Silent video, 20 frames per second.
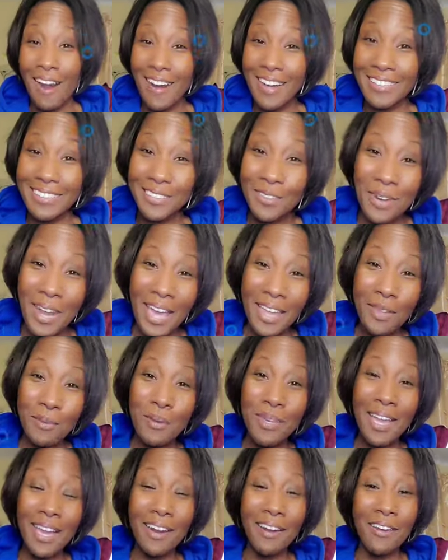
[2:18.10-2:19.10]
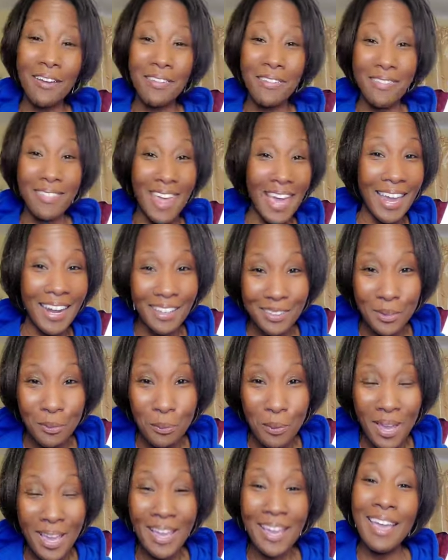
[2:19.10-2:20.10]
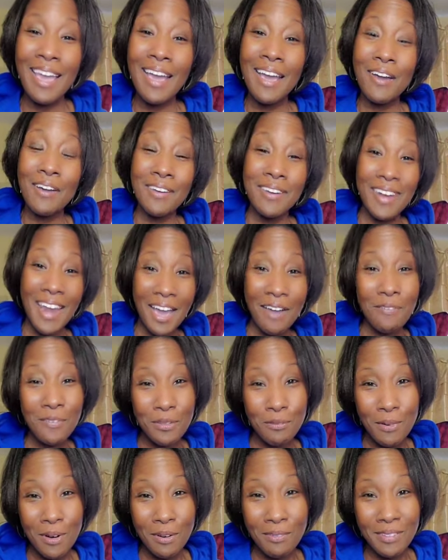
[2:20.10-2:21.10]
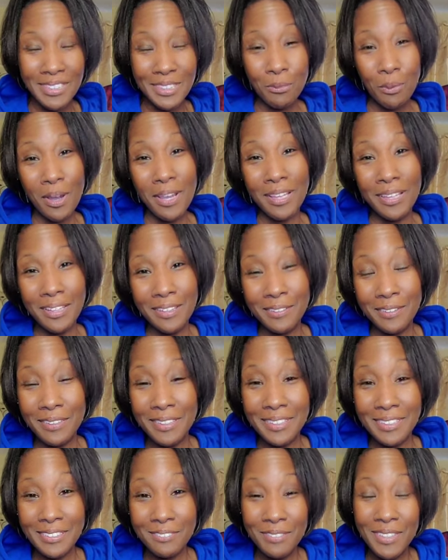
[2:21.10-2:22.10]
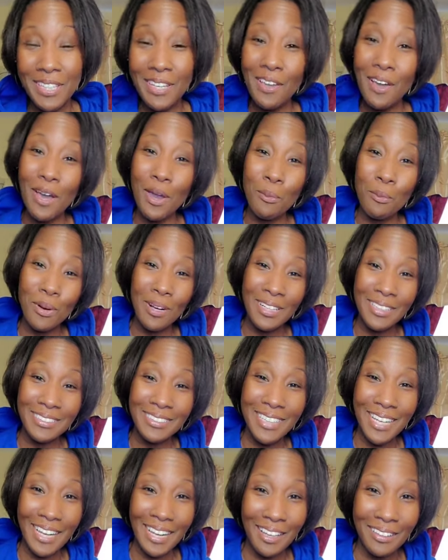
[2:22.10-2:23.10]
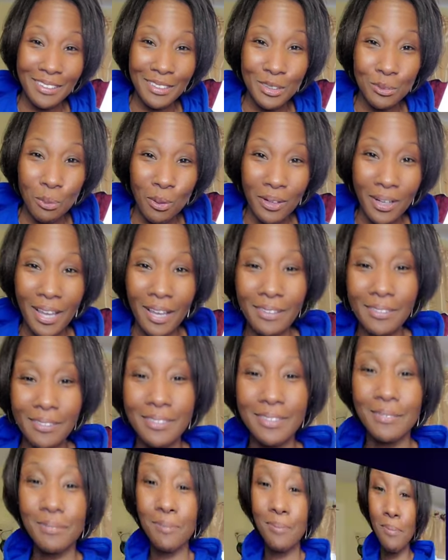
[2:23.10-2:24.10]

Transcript: All right, so now that we got all that out the way, now for the real reason why you clicked onto this video, and we're gonna check out these workouts.